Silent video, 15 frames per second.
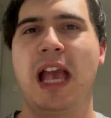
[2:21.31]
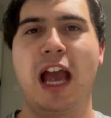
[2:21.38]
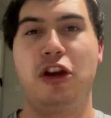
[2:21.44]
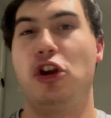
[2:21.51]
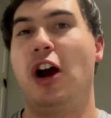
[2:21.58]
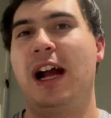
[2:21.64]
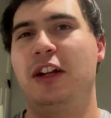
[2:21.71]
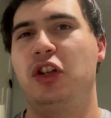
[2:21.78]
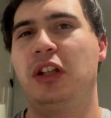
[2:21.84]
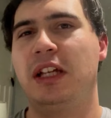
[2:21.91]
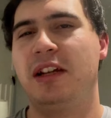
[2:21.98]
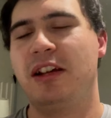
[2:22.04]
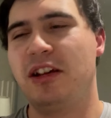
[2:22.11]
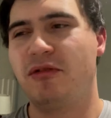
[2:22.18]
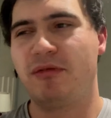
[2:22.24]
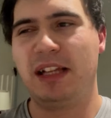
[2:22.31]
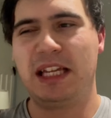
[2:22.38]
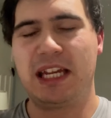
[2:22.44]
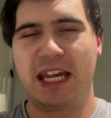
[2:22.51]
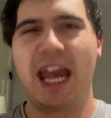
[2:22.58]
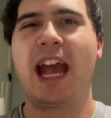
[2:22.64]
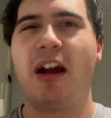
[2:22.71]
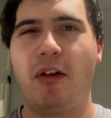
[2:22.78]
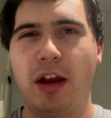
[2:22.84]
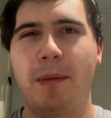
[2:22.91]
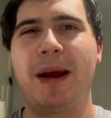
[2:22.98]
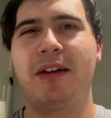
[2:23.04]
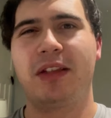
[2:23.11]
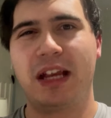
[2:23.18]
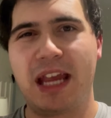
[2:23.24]
and not actually really caring
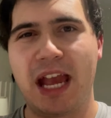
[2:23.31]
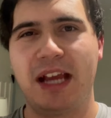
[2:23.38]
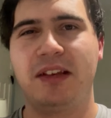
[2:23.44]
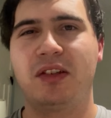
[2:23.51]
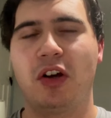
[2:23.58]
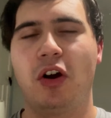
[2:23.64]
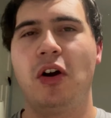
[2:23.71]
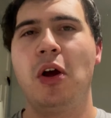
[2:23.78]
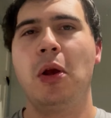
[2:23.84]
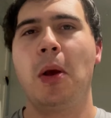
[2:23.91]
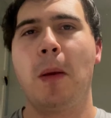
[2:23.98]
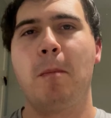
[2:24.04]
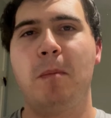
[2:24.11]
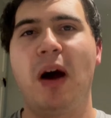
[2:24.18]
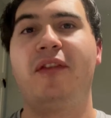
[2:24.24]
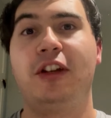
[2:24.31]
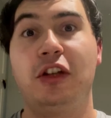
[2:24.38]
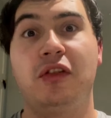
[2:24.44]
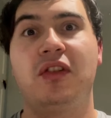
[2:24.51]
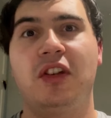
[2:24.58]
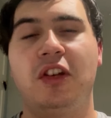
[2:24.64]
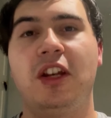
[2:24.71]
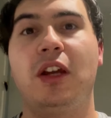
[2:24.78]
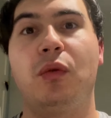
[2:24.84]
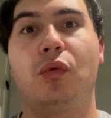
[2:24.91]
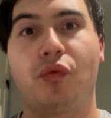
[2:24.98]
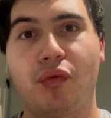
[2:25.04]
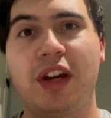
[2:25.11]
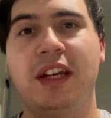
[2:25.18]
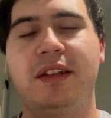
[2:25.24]
about the case or bothered to do
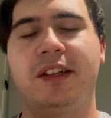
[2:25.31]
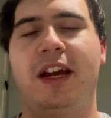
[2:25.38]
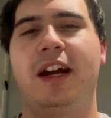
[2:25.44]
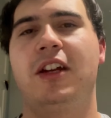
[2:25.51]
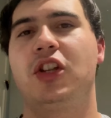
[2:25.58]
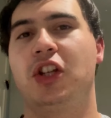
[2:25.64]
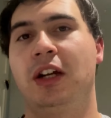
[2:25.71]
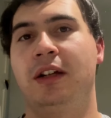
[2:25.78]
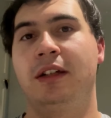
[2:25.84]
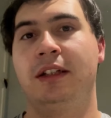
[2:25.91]
research,